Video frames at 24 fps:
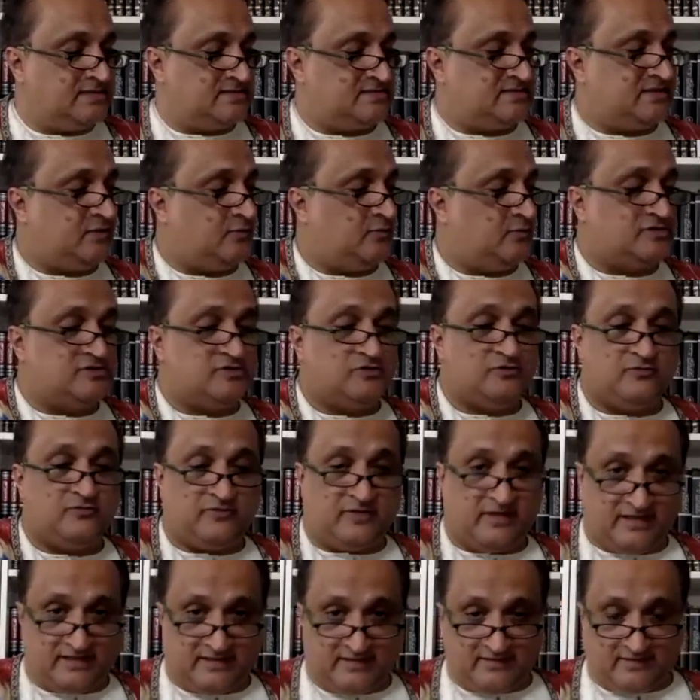see what you
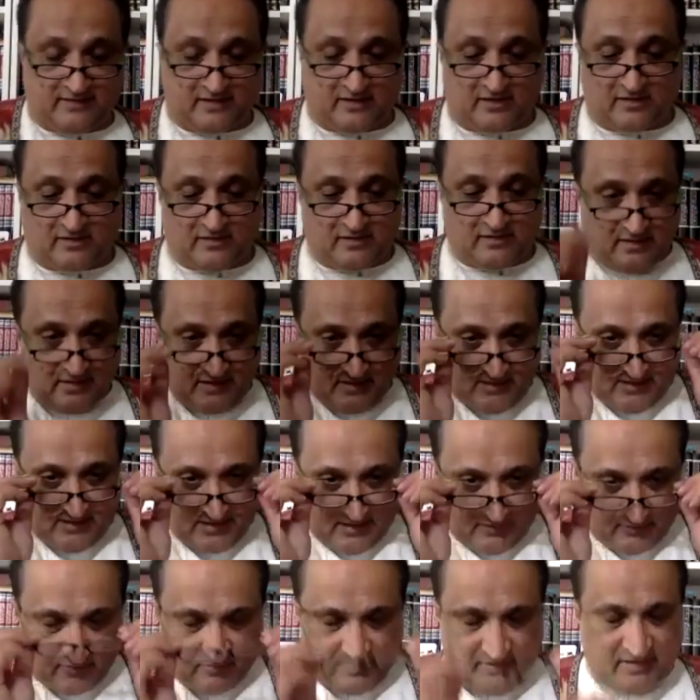find there.
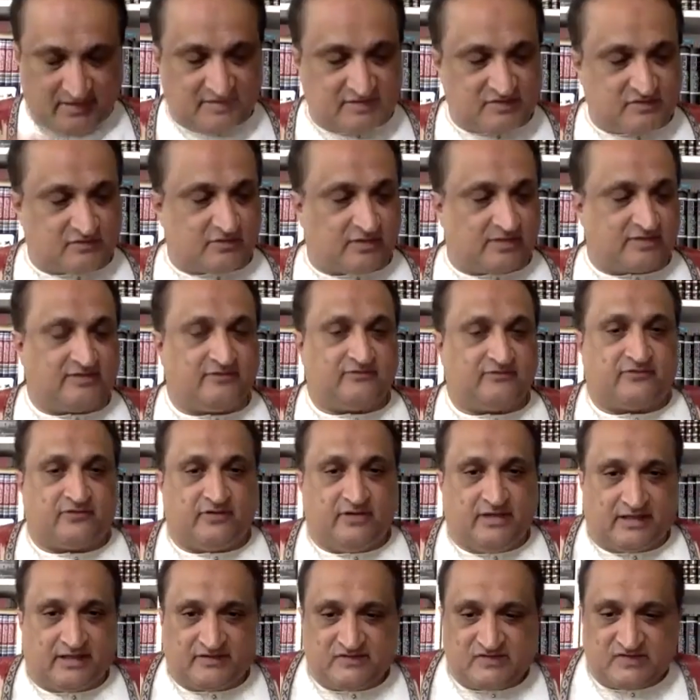That would be instructive for
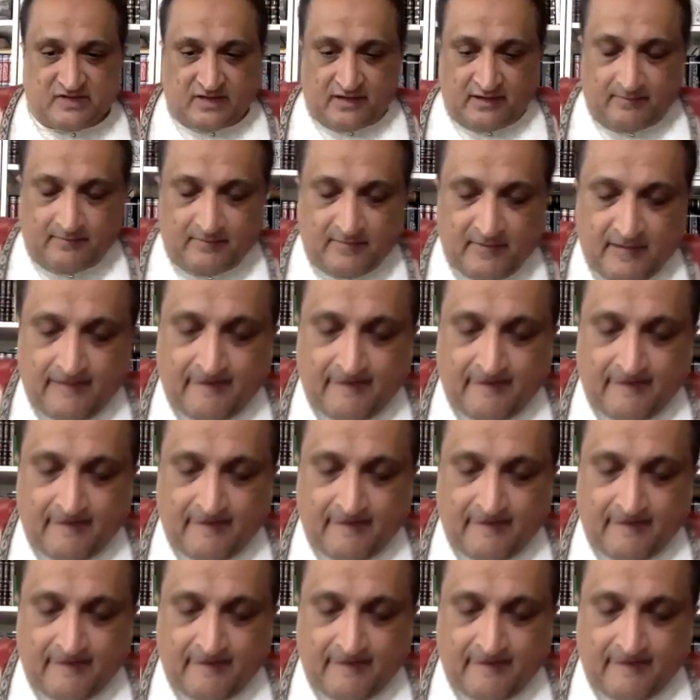next time.